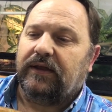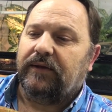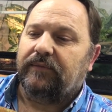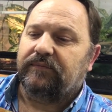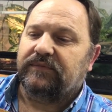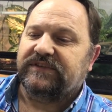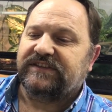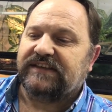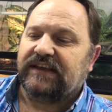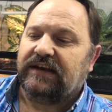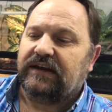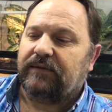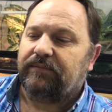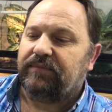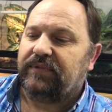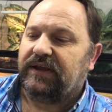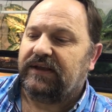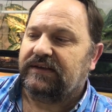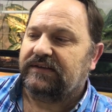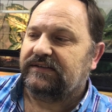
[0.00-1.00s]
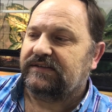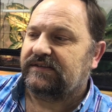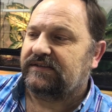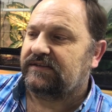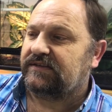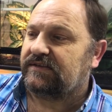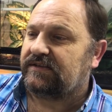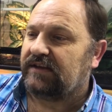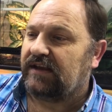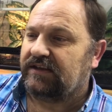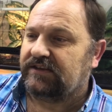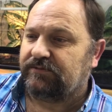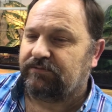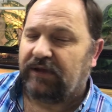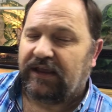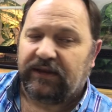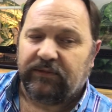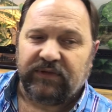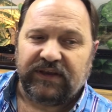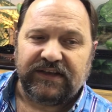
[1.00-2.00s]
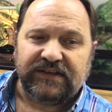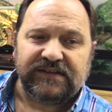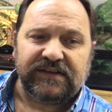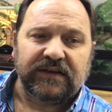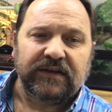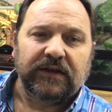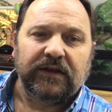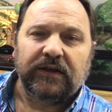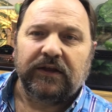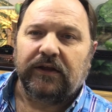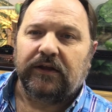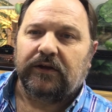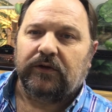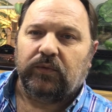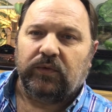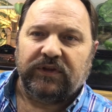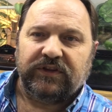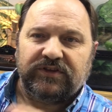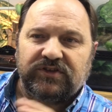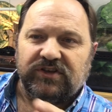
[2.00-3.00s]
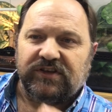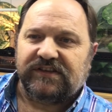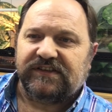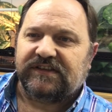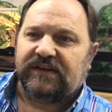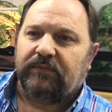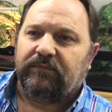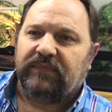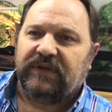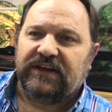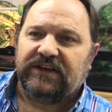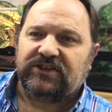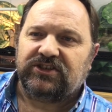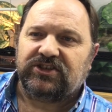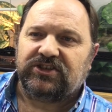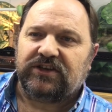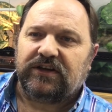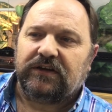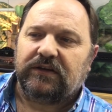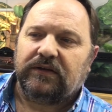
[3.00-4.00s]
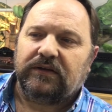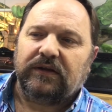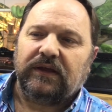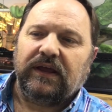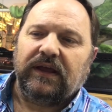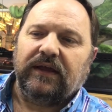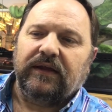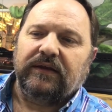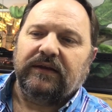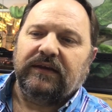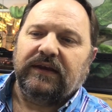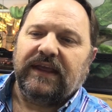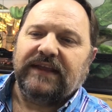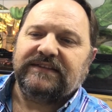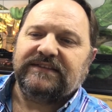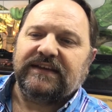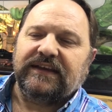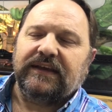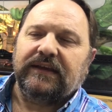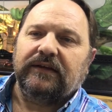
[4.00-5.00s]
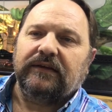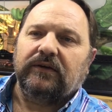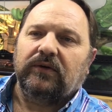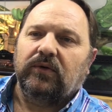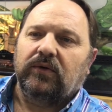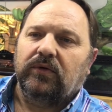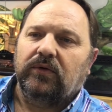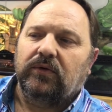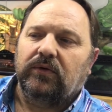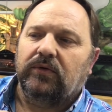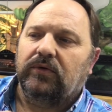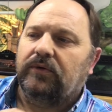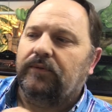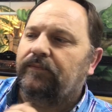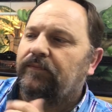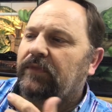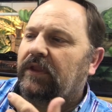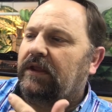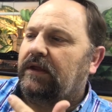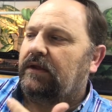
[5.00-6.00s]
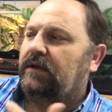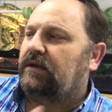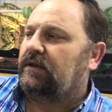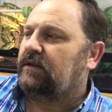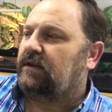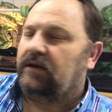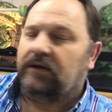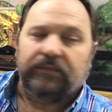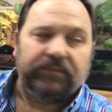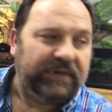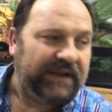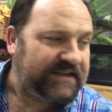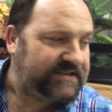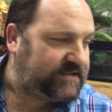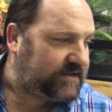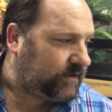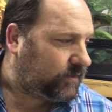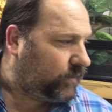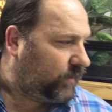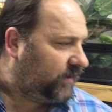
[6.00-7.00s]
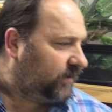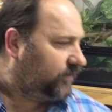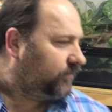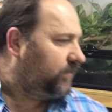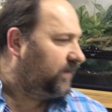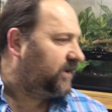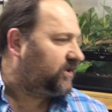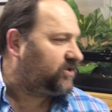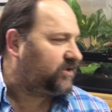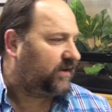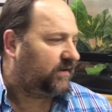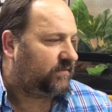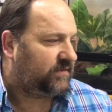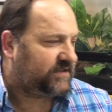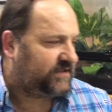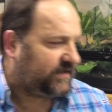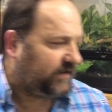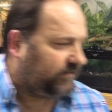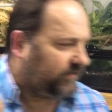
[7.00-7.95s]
setup as babies, with just some mesh netting or the plastic weld mesh. Let me see if